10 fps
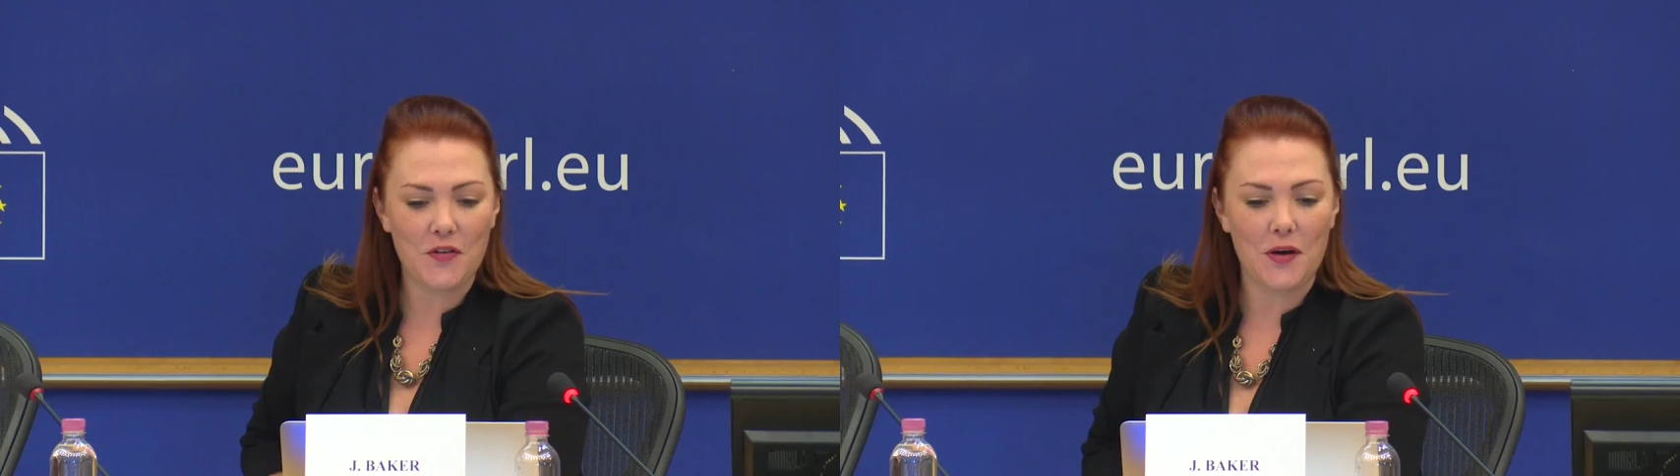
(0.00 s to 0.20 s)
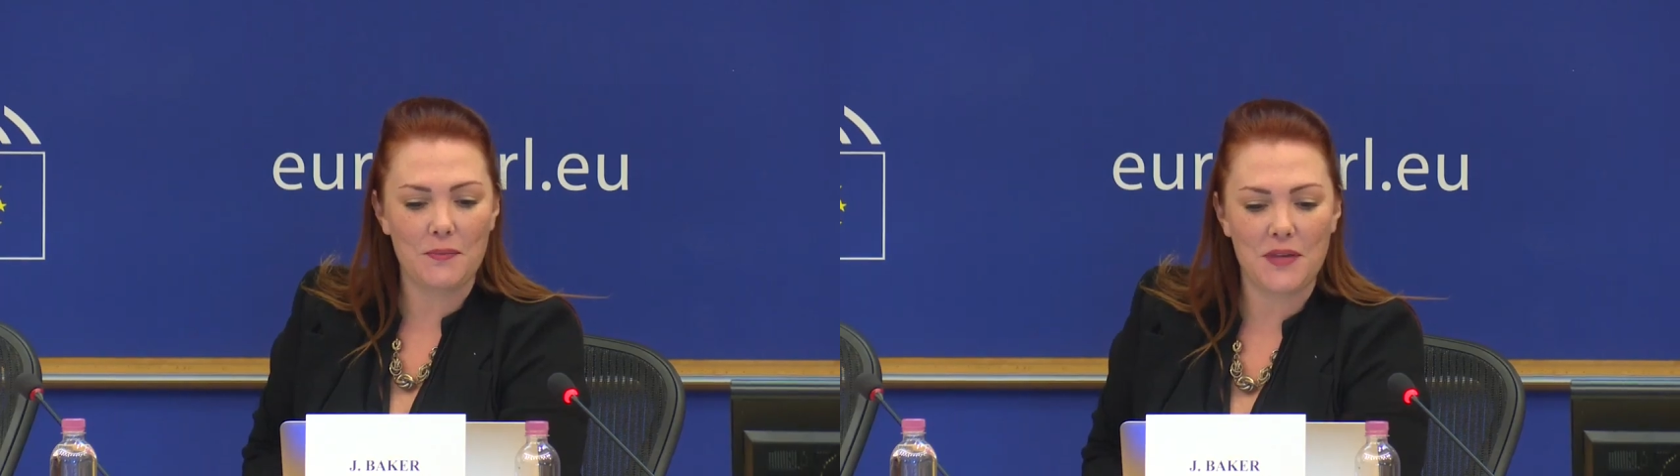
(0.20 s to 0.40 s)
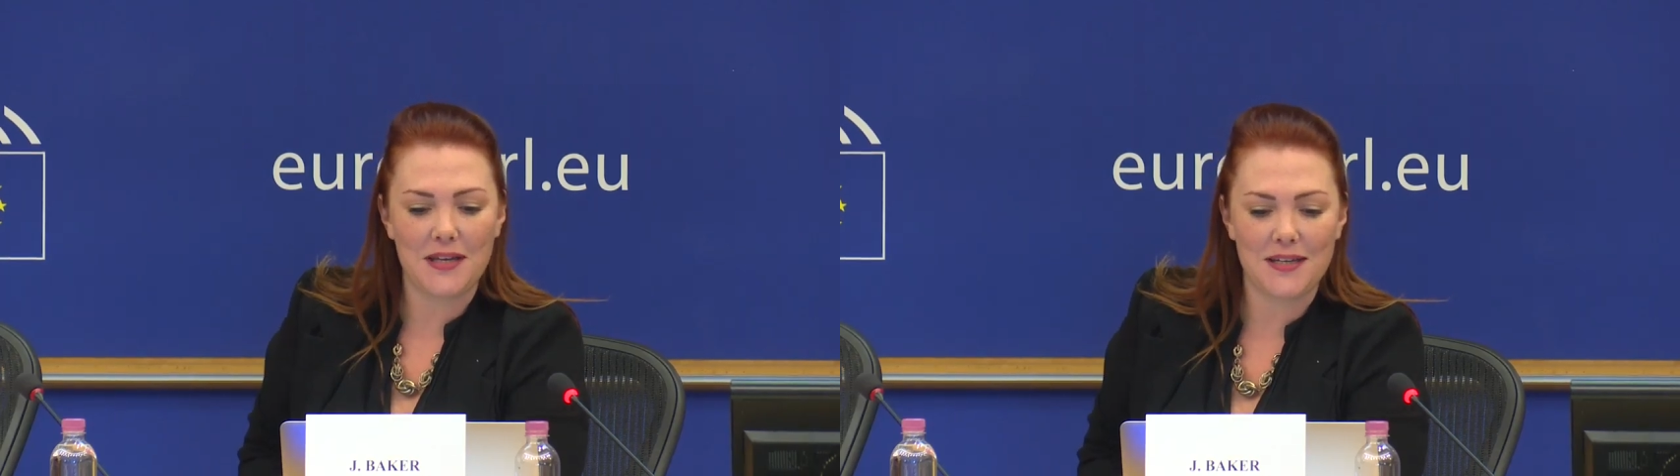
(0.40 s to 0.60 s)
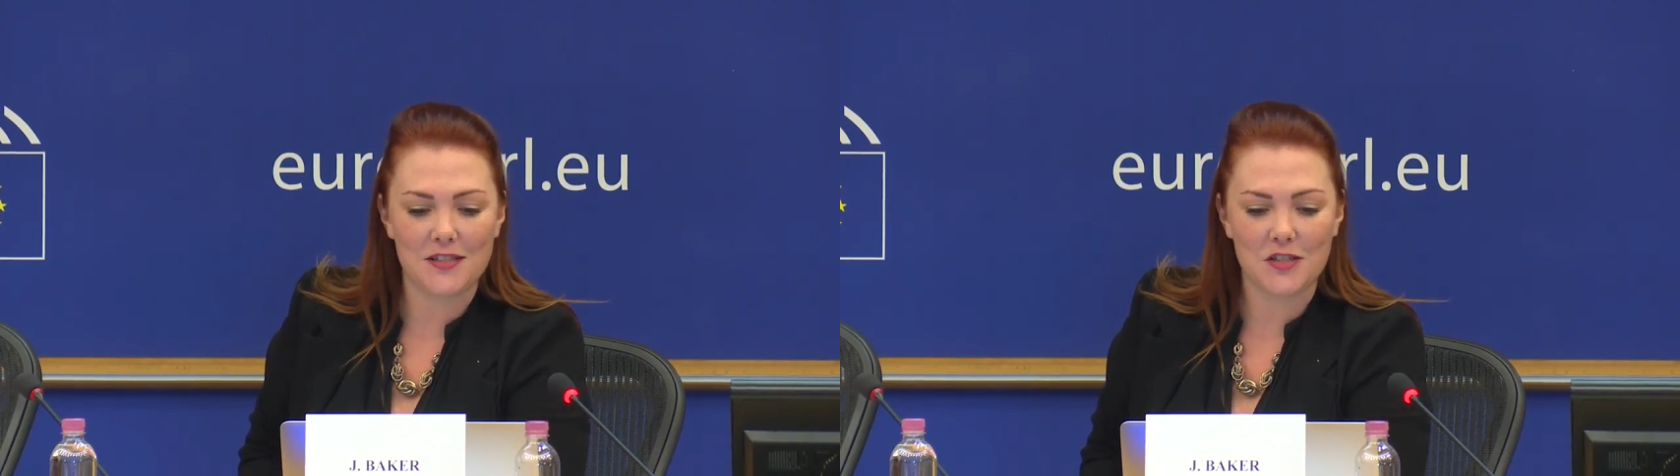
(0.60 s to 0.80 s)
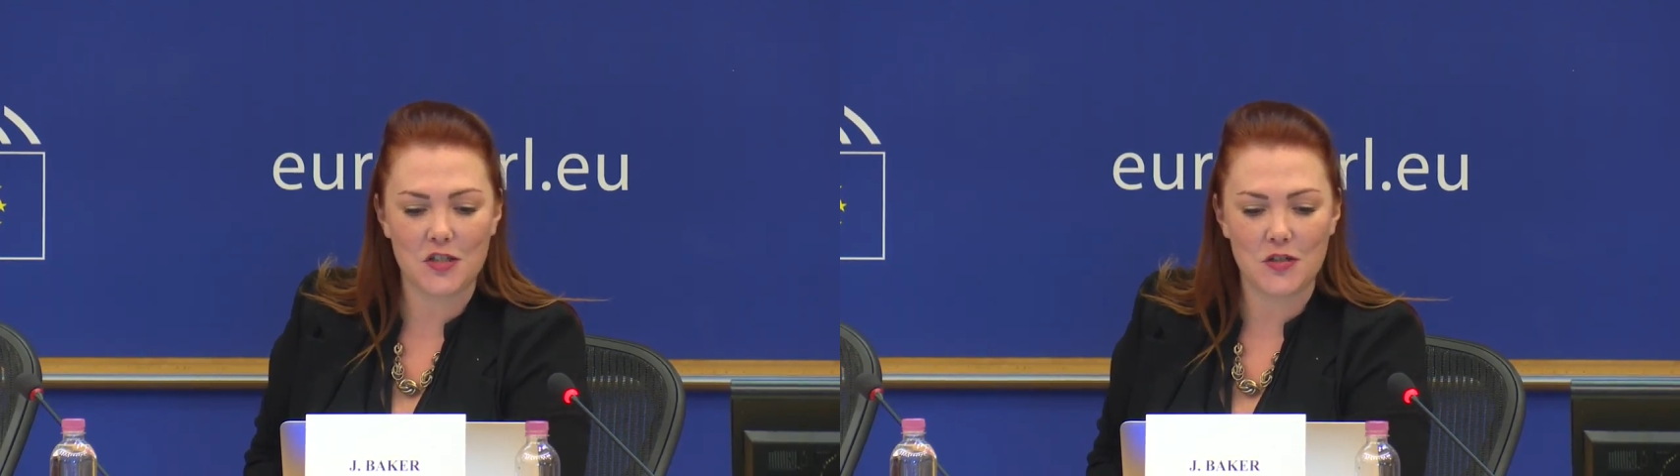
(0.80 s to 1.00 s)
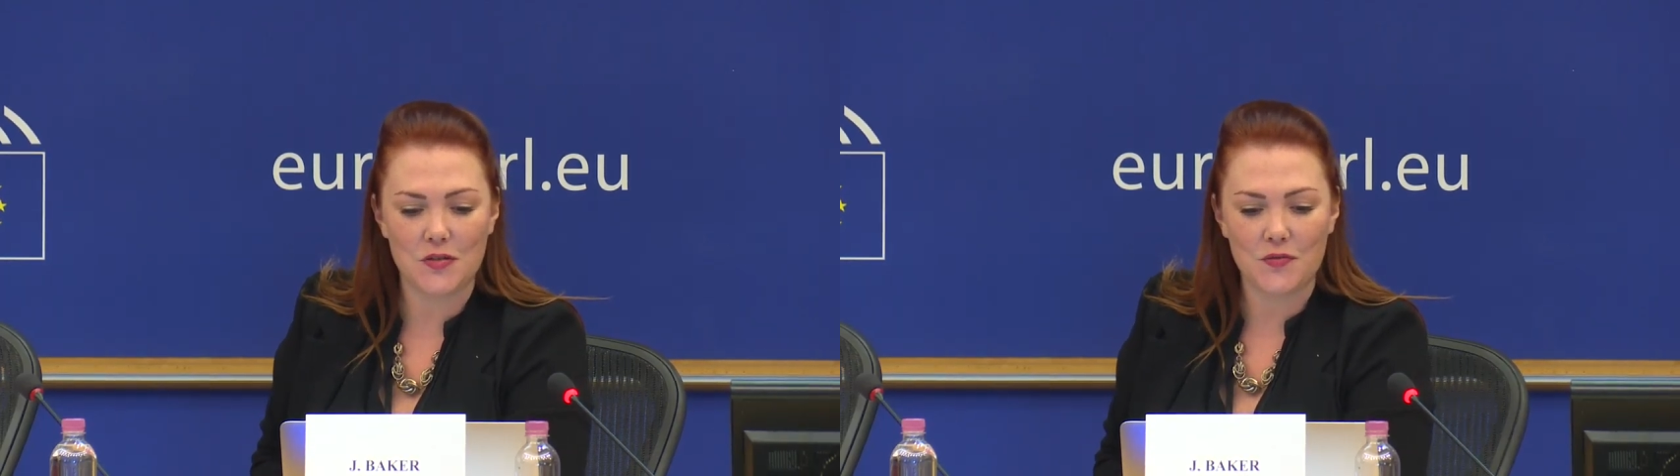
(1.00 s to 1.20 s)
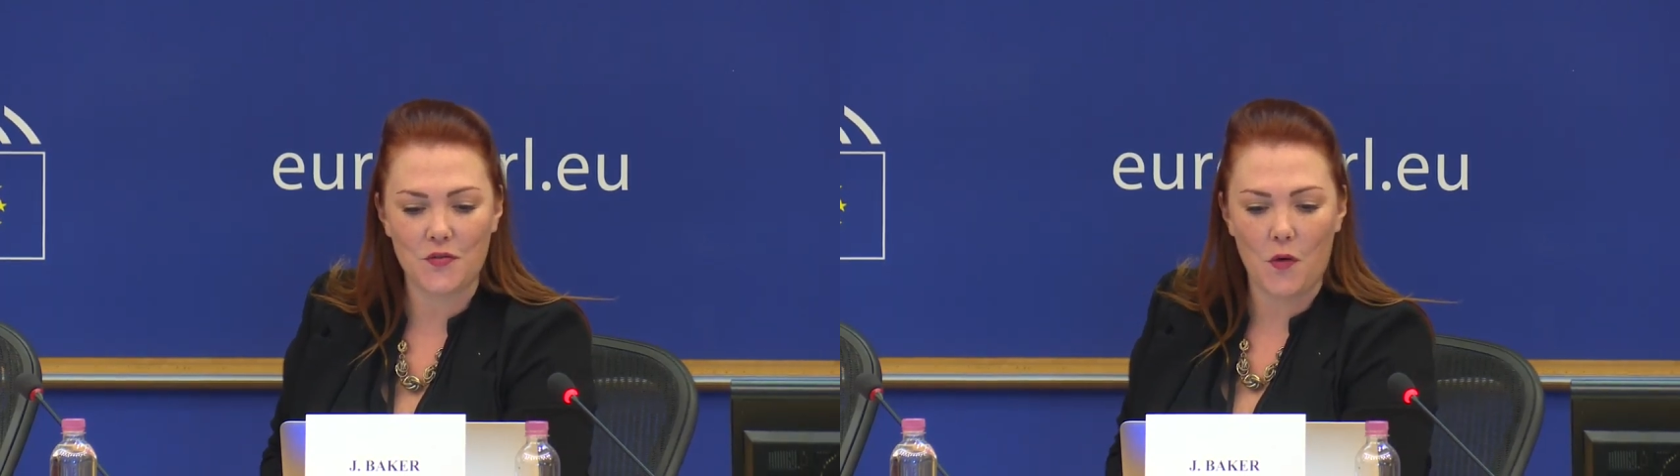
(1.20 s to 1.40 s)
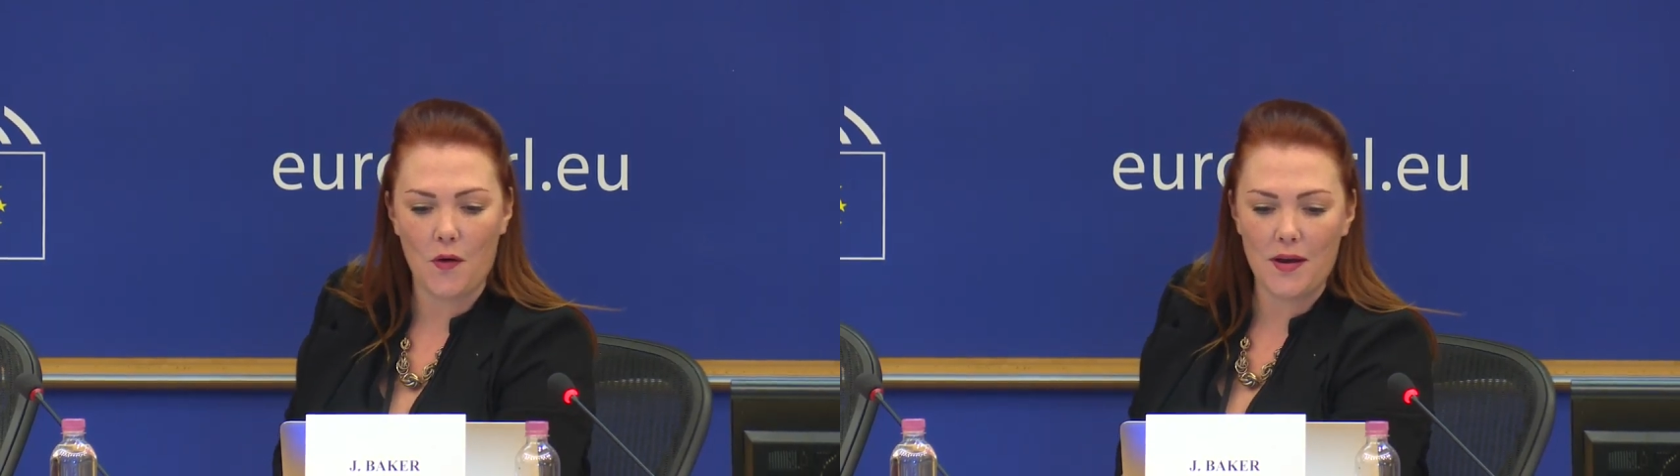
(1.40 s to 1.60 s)
from the Institute
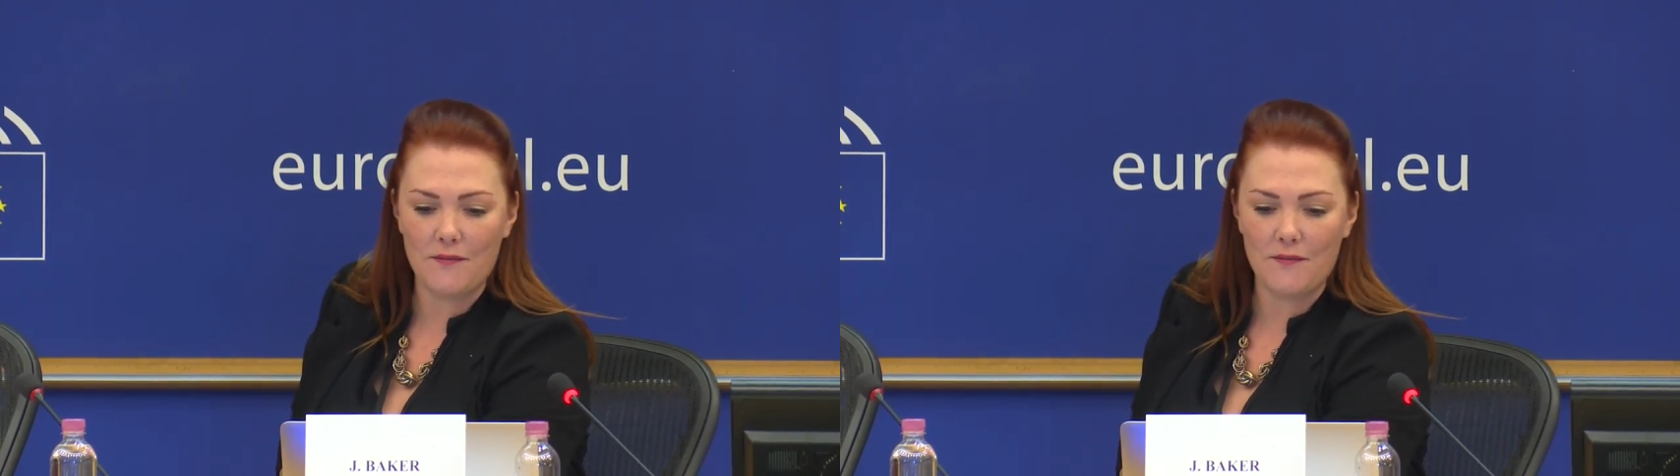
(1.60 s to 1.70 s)
for